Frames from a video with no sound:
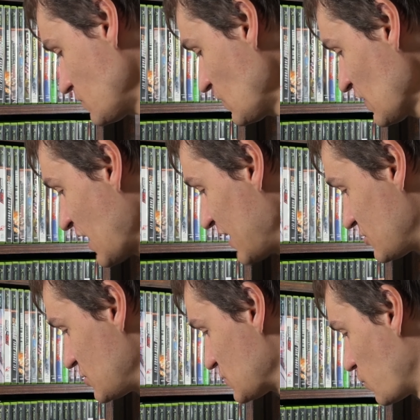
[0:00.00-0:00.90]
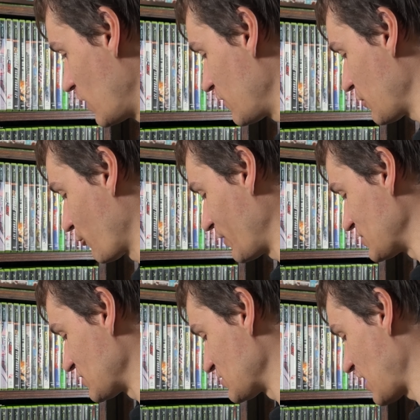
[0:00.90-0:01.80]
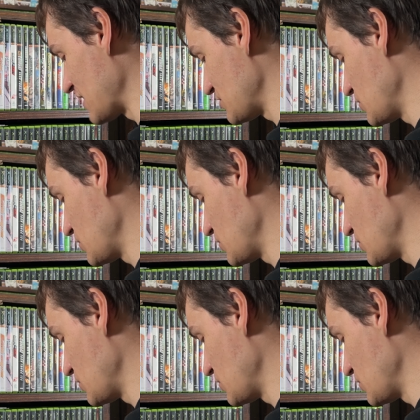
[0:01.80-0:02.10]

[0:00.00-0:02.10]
that's just one of the reasons as to